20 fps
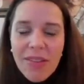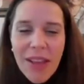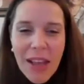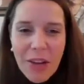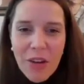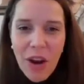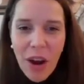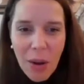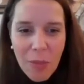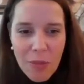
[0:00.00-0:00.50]
does
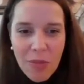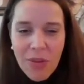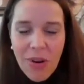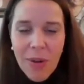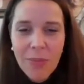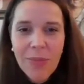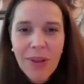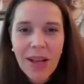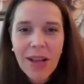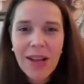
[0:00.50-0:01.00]
that come
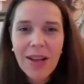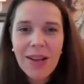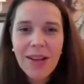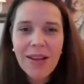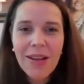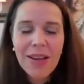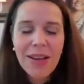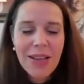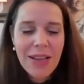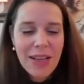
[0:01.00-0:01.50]
from?
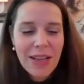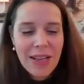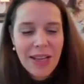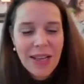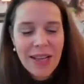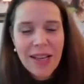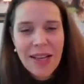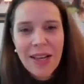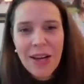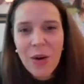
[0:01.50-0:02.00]

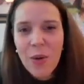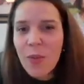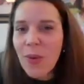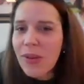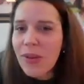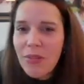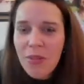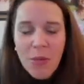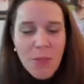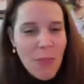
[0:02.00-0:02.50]

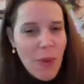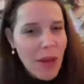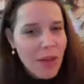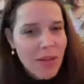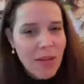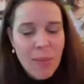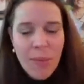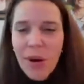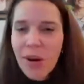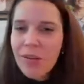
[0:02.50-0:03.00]
What's the
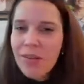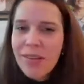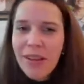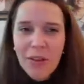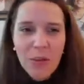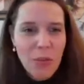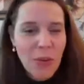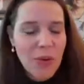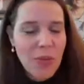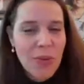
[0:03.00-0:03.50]
buzz
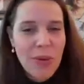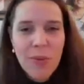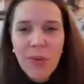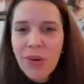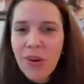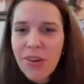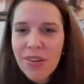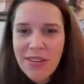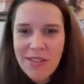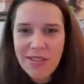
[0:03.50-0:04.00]
about? That's what we
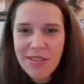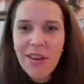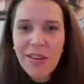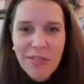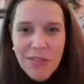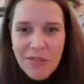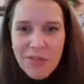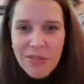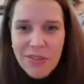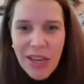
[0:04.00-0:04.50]
want to
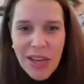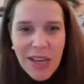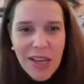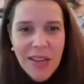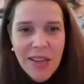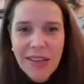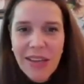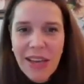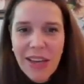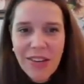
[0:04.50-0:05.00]
discuss
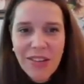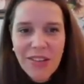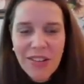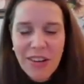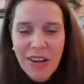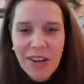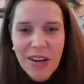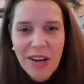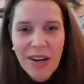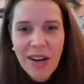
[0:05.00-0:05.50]
today and
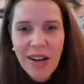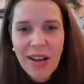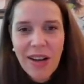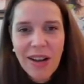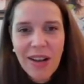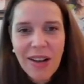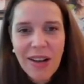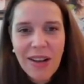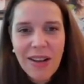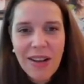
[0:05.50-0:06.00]

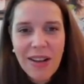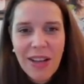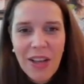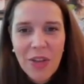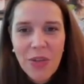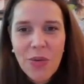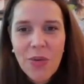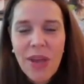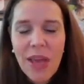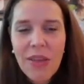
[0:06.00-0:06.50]
share
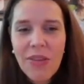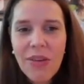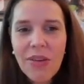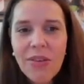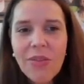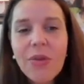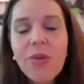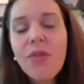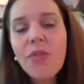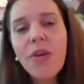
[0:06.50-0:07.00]

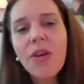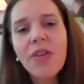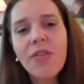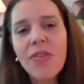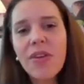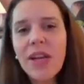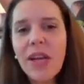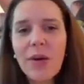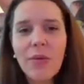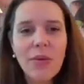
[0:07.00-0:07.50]
together. So the
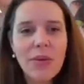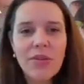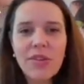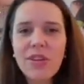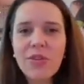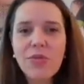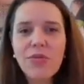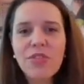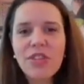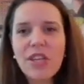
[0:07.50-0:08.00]
first thing I
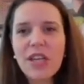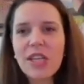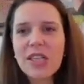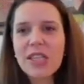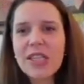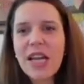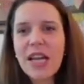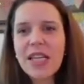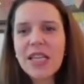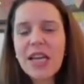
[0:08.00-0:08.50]
wanted to
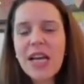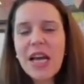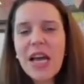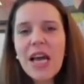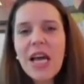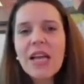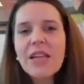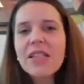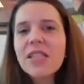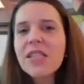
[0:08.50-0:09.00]
share is that
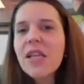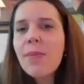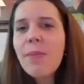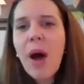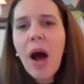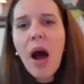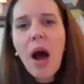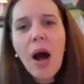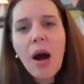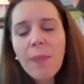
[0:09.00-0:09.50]

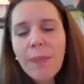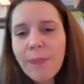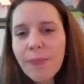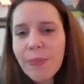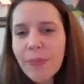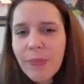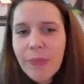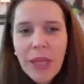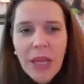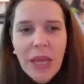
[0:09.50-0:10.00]
somehow